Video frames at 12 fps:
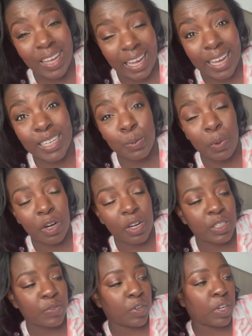
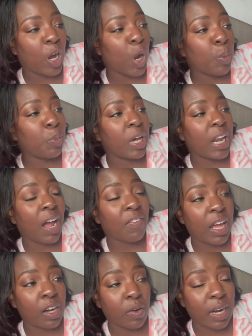experience for y'all. But I've
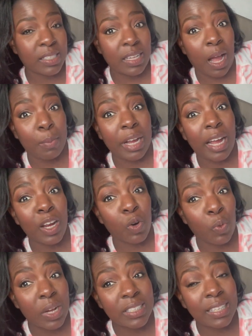had a great time. I got here
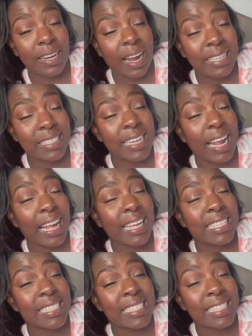Wednesday night. Today
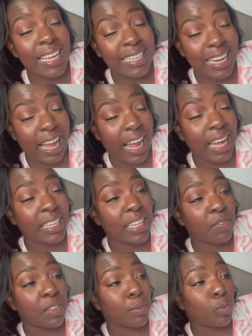is Sunday. I
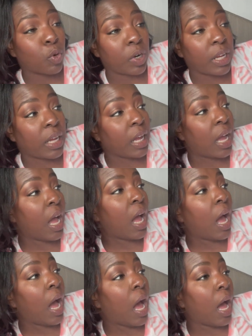leave in the morning.
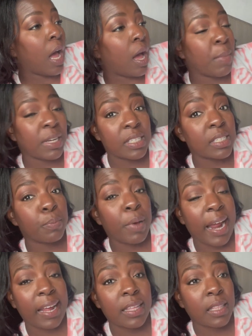Um, I did some
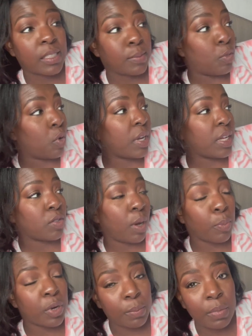packing this morning, so I'm
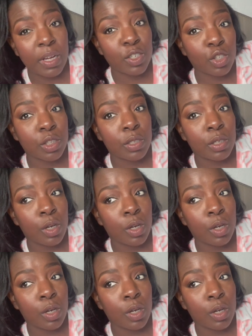pretty much